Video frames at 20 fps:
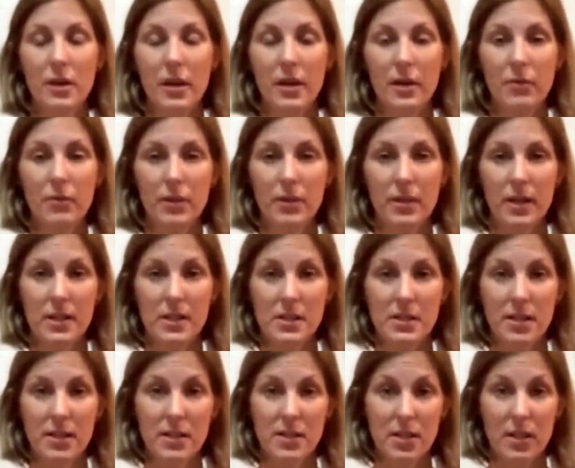I would guess
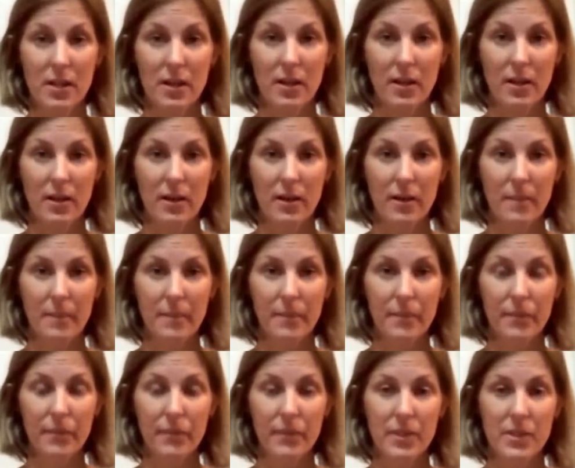that's um
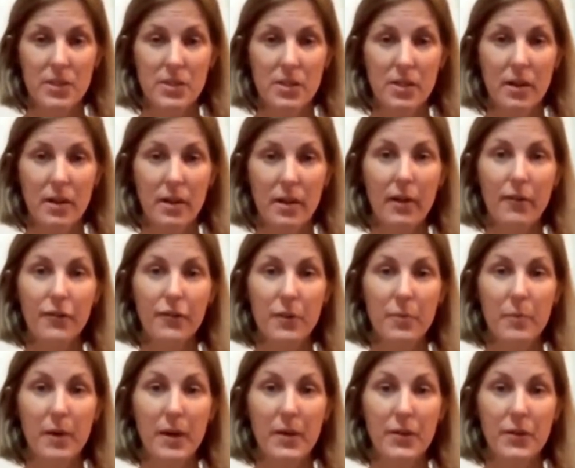that's an uh,
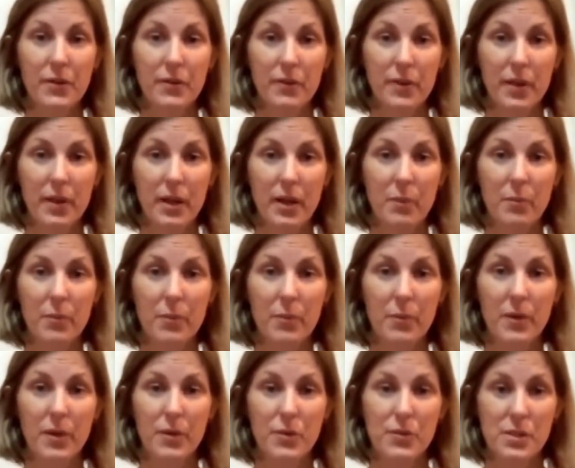aftermath of the
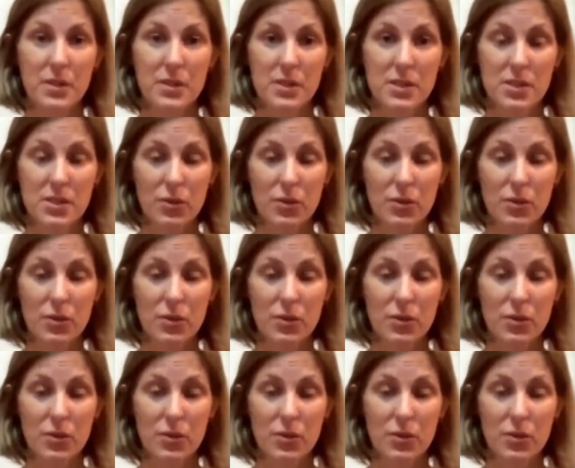amoebiasis.